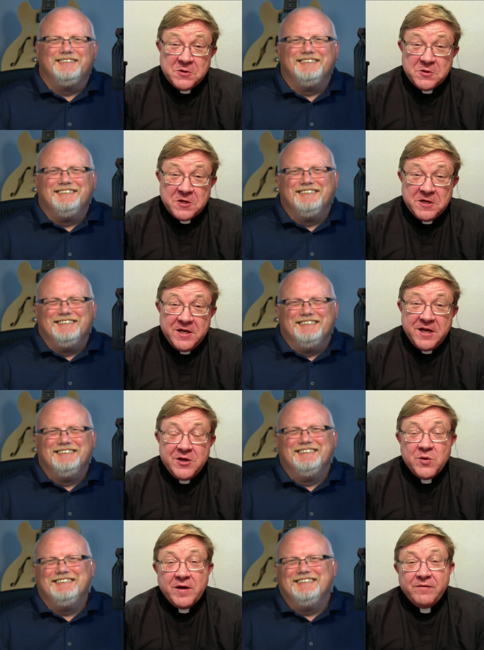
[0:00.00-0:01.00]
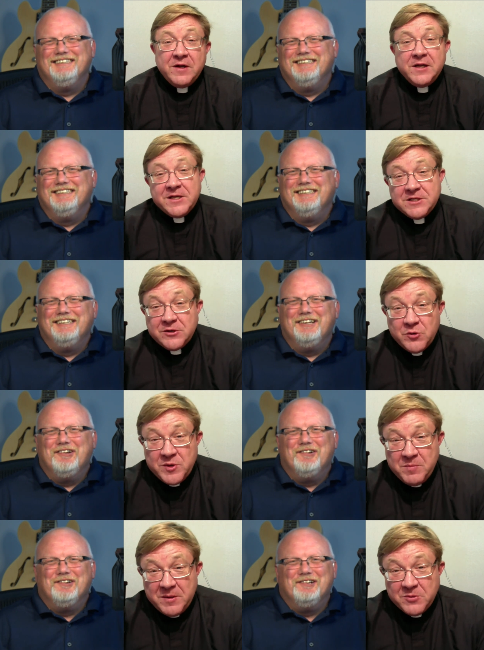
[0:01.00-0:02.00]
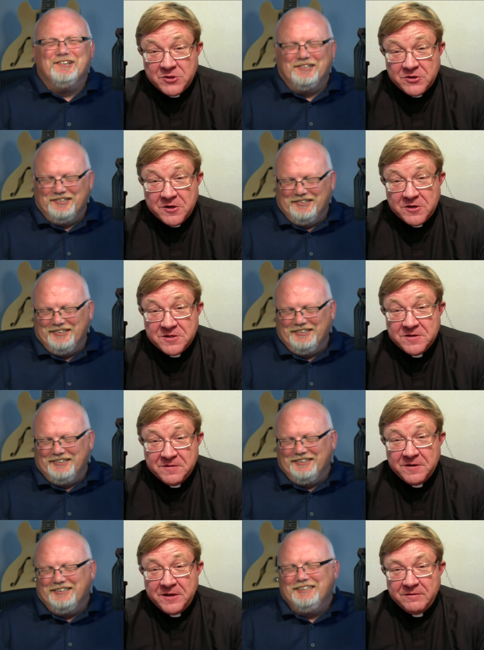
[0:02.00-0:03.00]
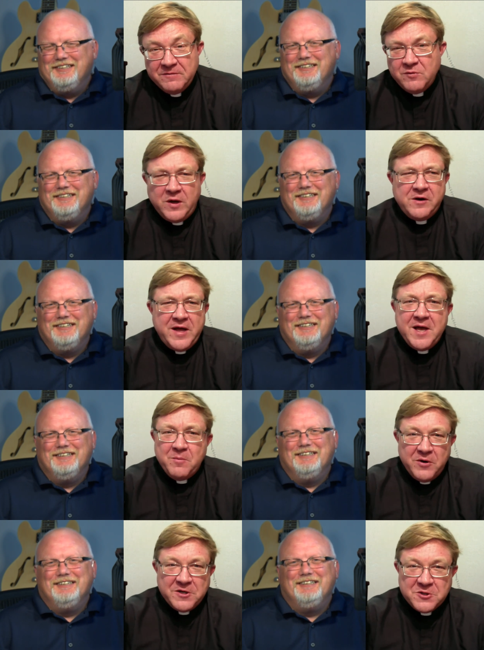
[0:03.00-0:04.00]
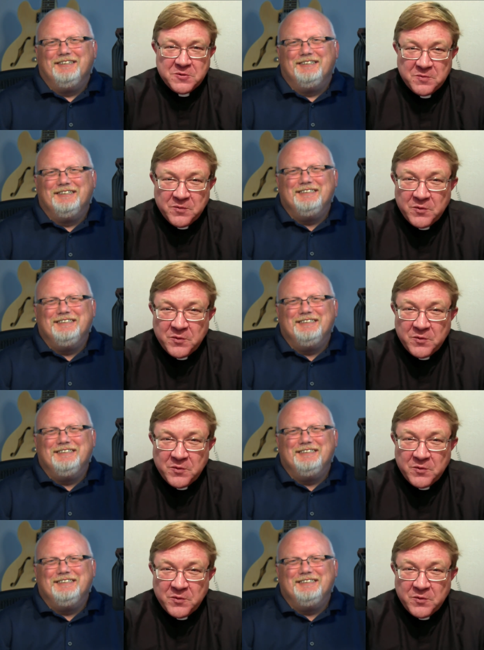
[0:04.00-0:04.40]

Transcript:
Speaker 1: New York. You have less screwy people charge in what Ambridge,